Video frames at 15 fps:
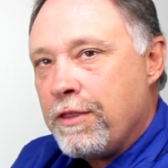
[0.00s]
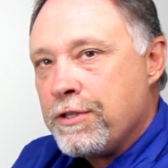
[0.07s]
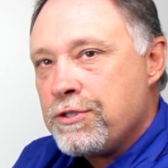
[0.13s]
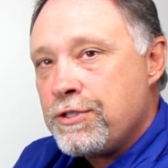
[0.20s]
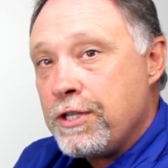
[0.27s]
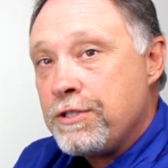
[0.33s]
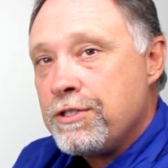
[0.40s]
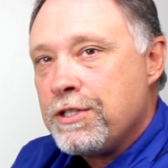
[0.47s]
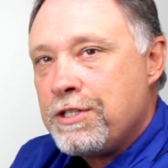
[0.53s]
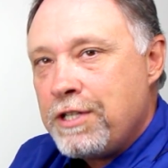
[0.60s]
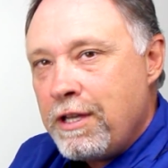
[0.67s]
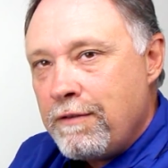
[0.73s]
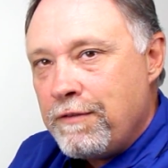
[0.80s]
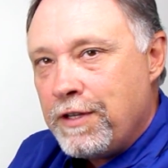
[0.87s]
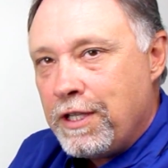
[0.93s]
of the
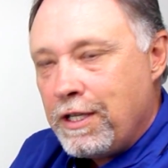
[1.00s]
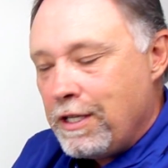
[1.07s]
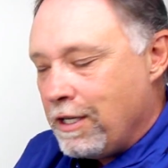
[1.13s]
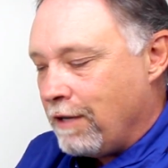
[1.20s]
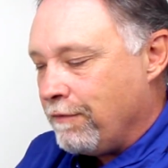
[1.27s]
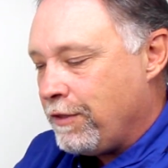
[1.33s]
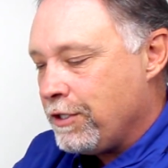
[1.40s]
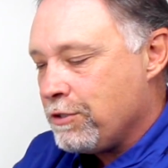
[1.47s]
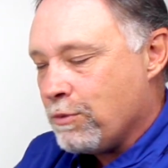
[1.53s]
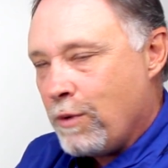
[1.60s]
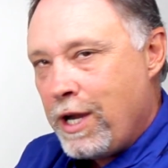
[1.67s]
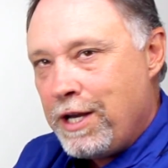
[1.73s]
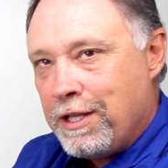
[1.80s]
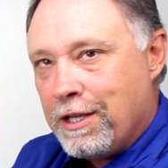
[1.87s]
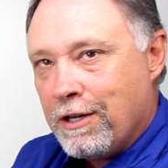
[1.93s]
sensitivity of this
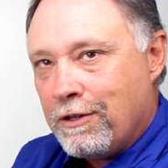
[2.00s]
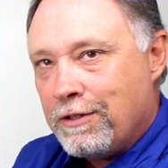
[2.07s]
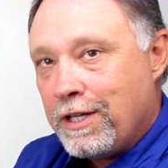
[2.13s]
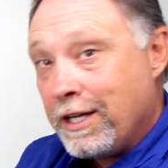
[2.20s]
radio,